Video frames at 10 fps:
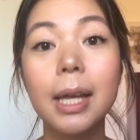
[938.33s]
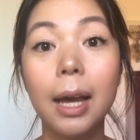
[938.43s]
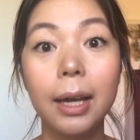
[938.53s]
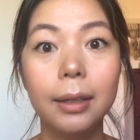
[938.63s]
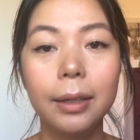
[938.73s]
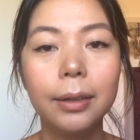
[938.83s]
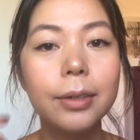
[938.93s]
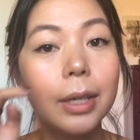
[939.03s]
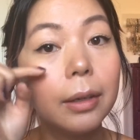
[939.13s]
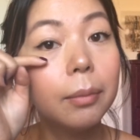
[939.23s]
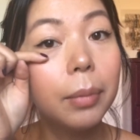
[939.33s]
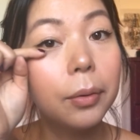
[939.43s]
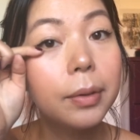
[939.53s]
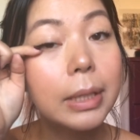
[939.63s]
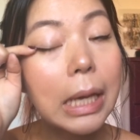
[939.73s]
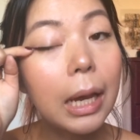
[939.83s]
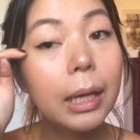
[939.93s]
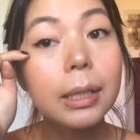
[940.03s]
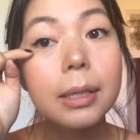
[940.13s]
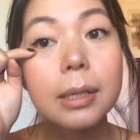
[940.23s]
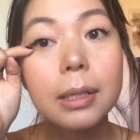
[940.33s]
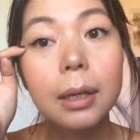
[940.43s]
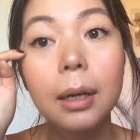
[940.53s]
the eyeliner done on both sides.